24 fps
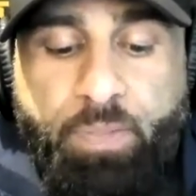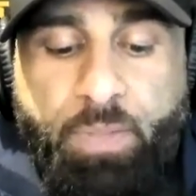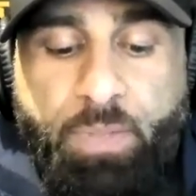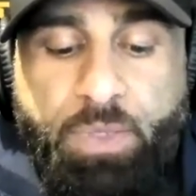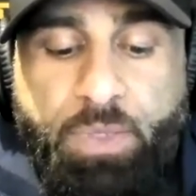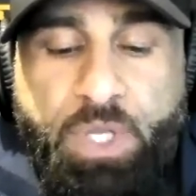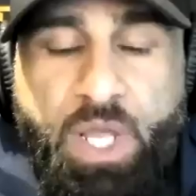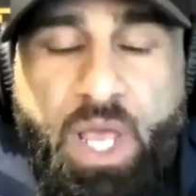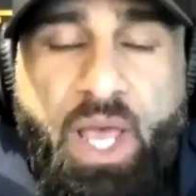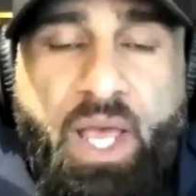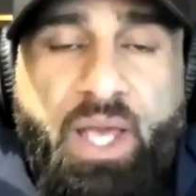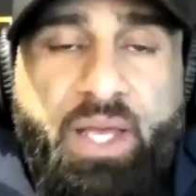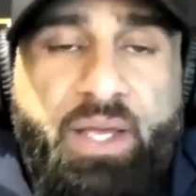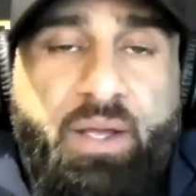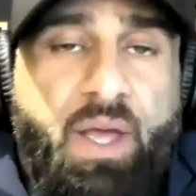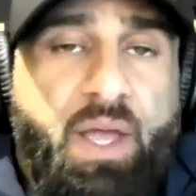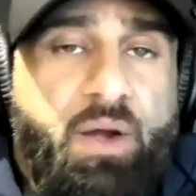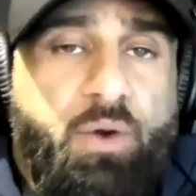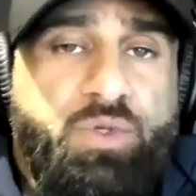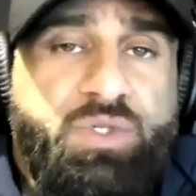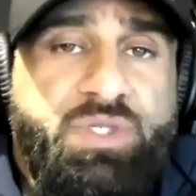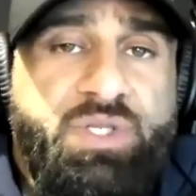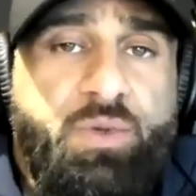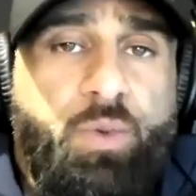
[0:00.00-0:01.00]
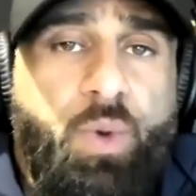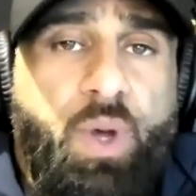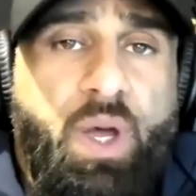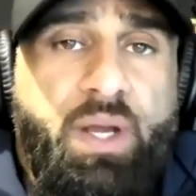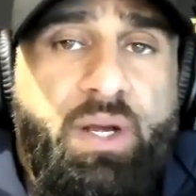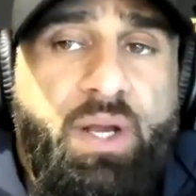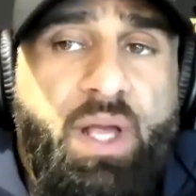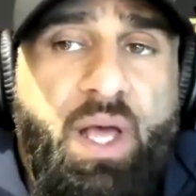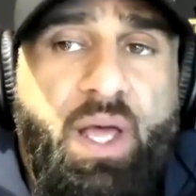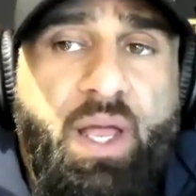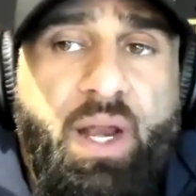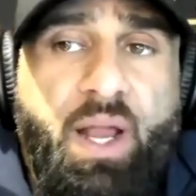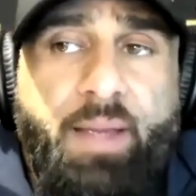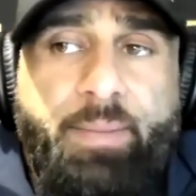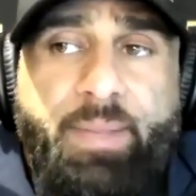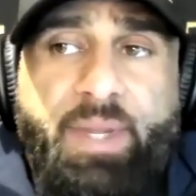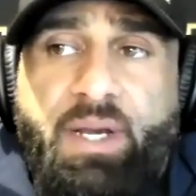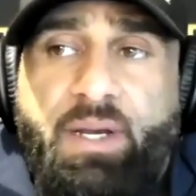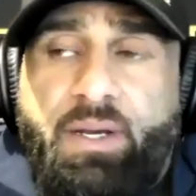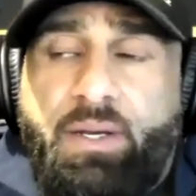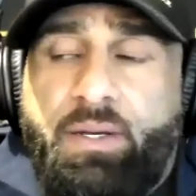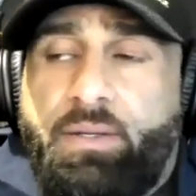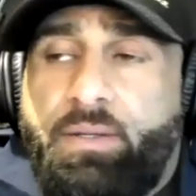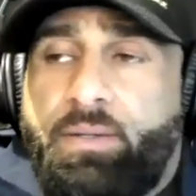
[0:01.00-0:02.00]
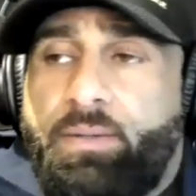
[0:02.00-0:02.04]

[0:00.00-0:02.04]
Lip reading: Yeah, I don't see why not. I mean,